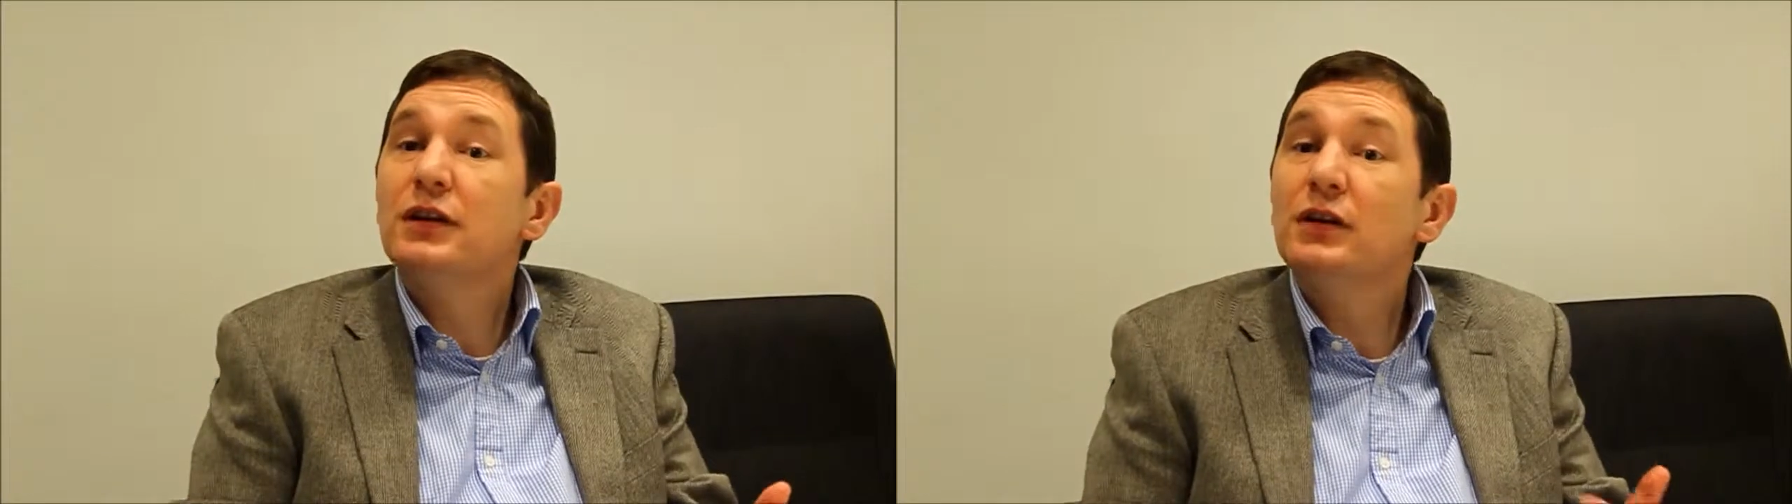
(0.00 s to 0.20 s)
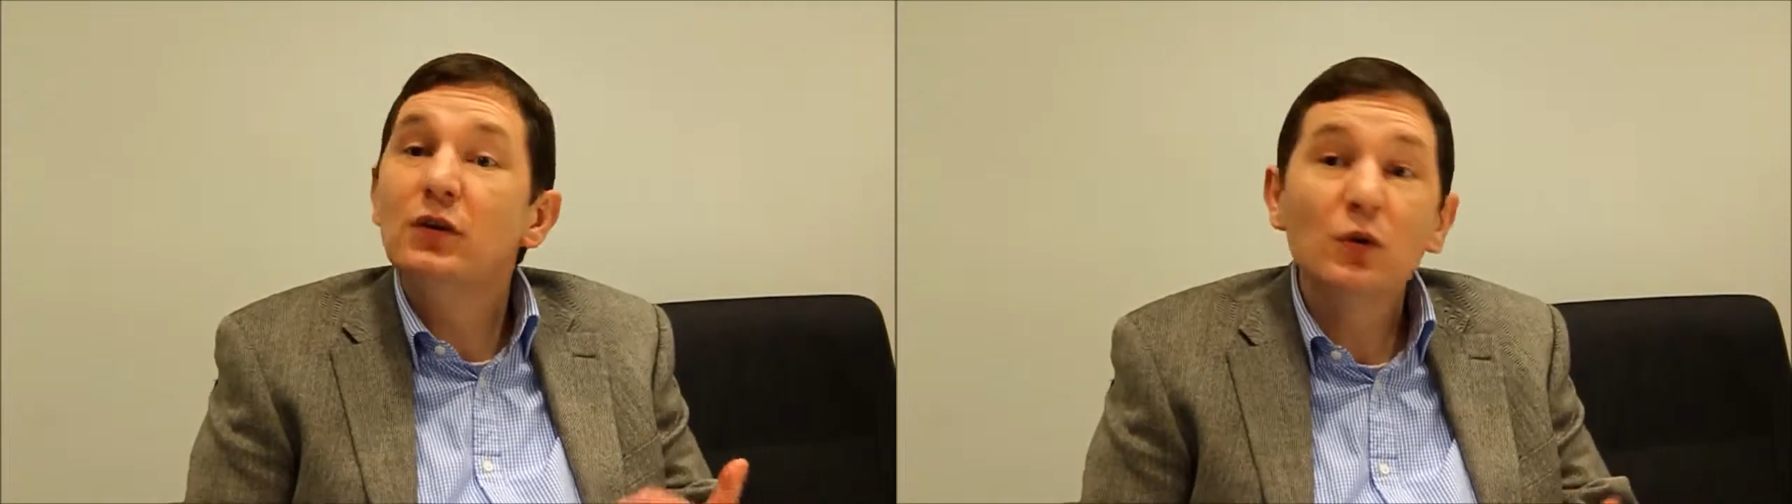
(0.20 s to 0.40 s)

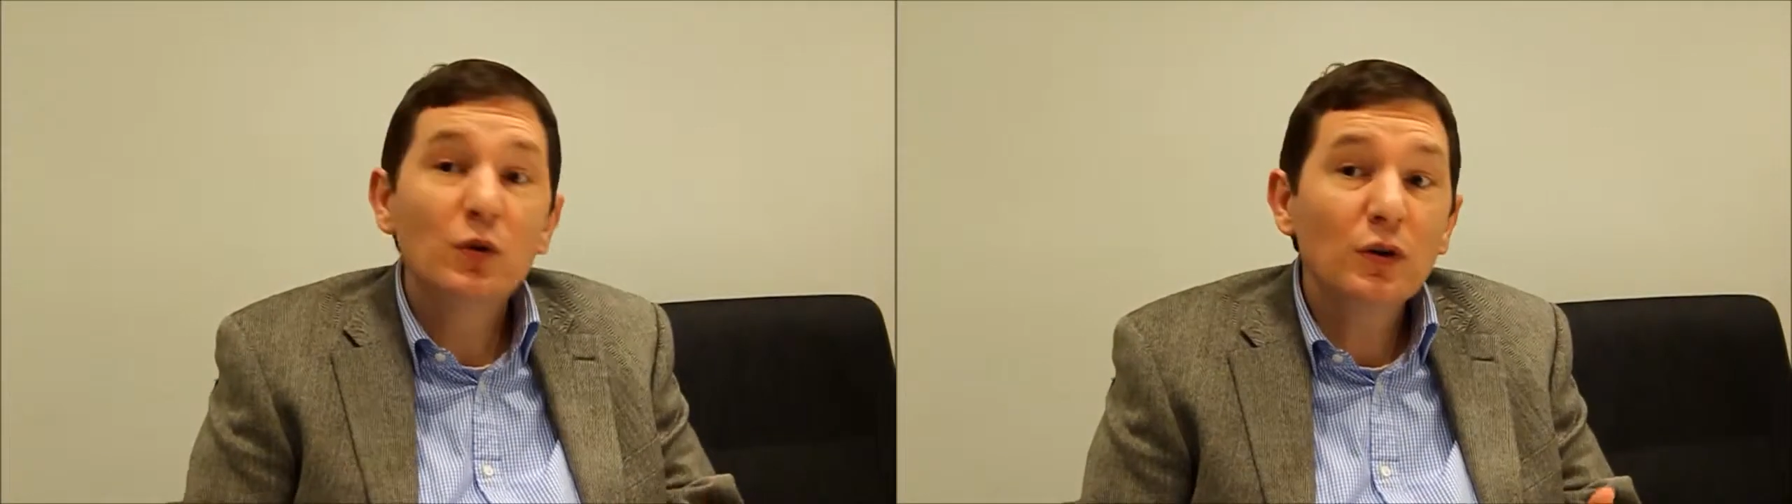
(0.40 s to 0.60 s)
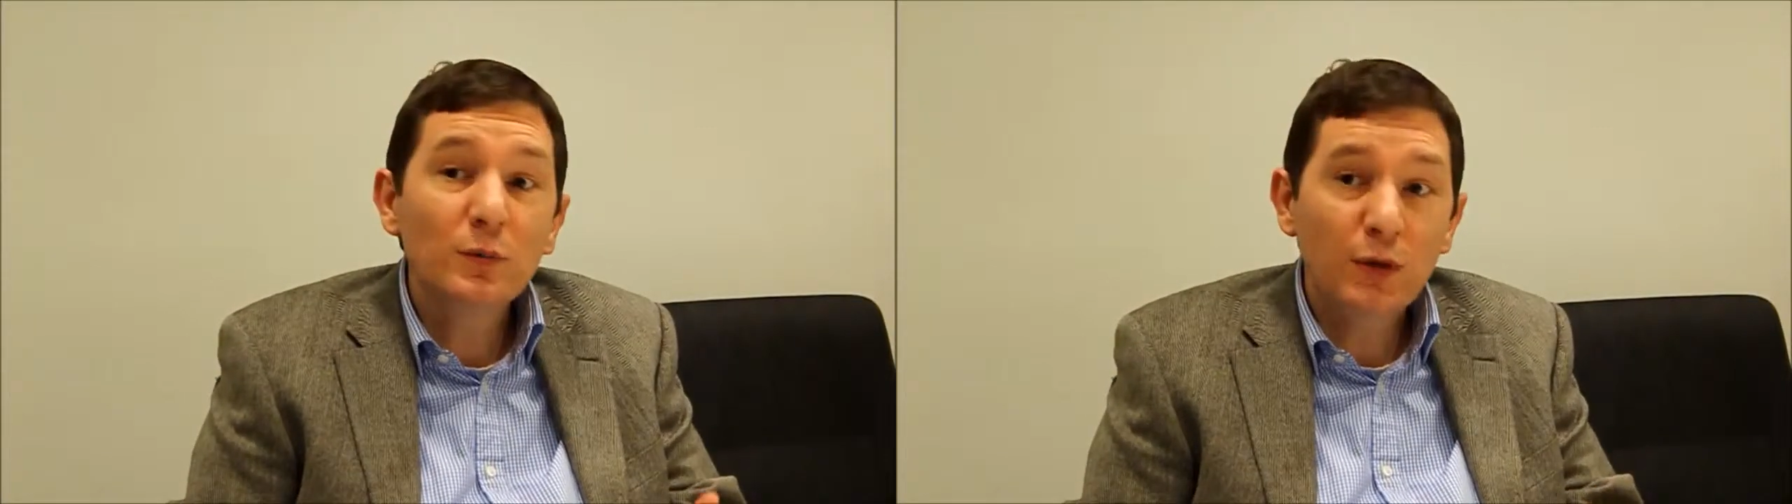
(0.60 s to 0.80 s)
They're
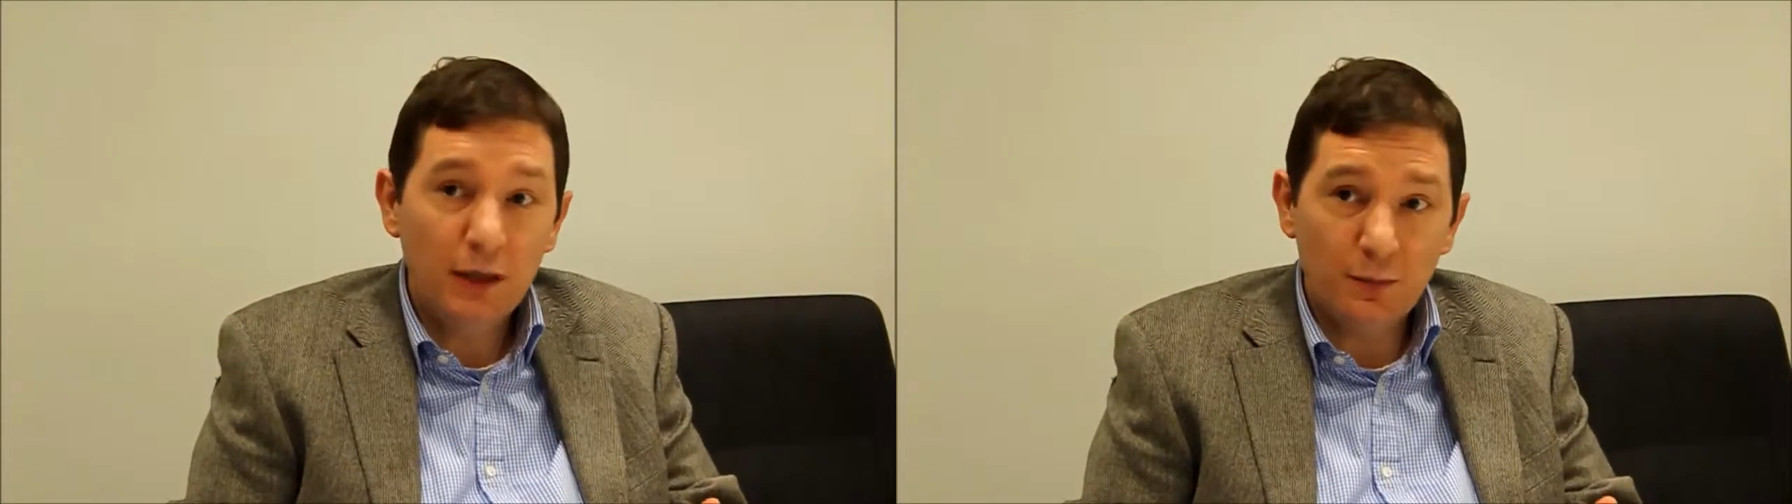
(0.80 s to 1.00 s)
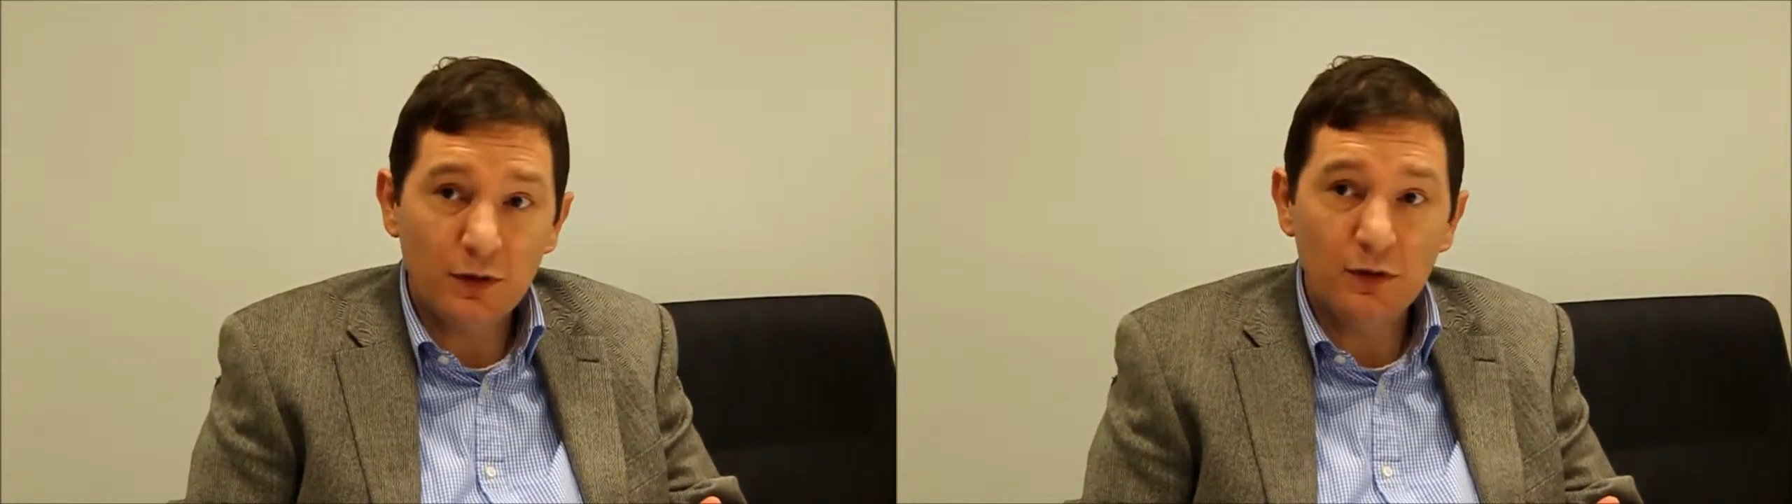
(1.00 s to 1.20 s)
local
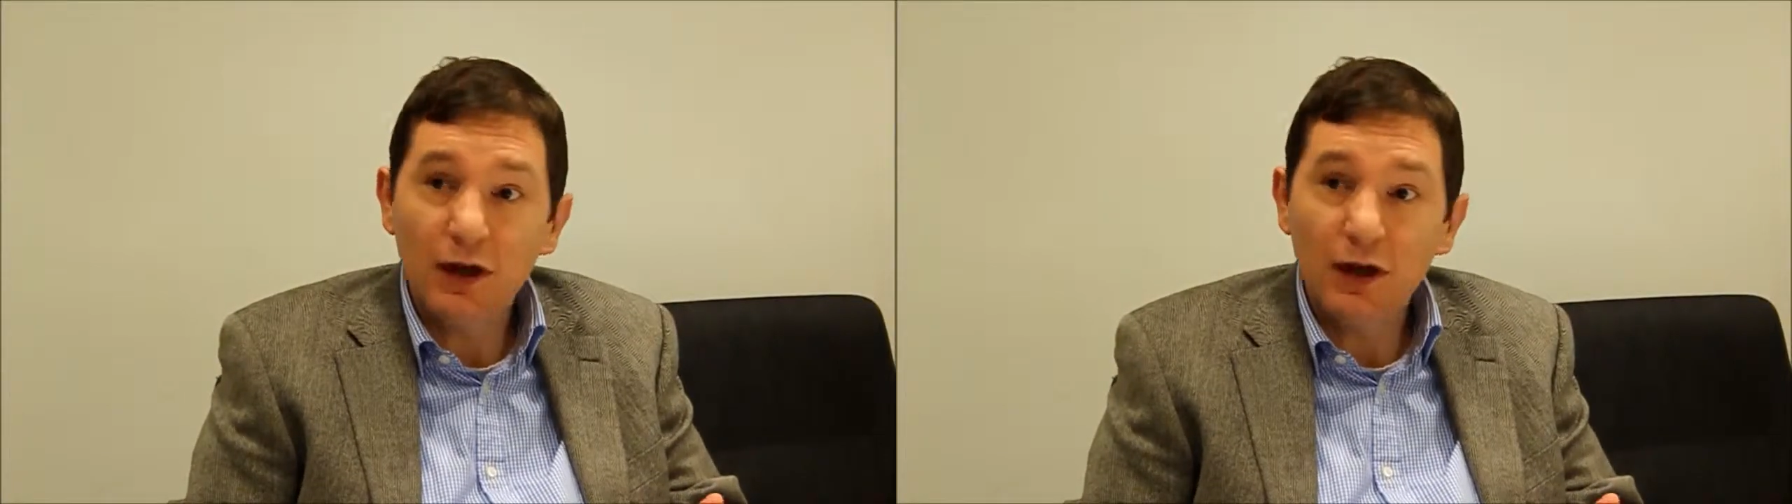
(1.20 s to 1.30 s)
people,